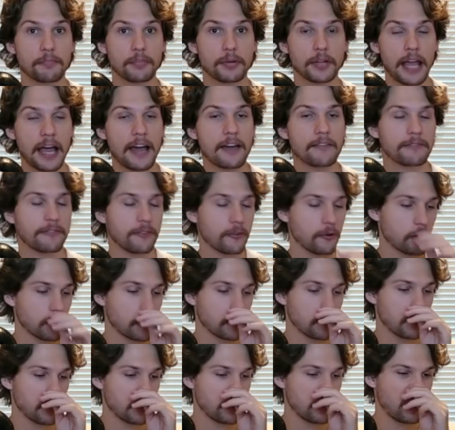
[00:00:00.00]

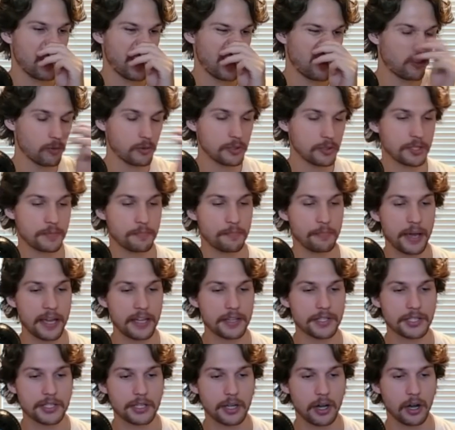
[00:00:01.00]
platform that was
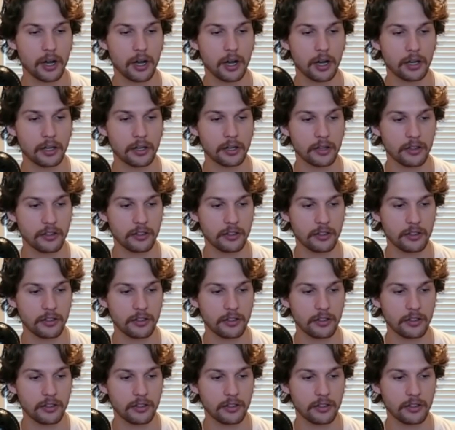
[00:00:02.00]
based on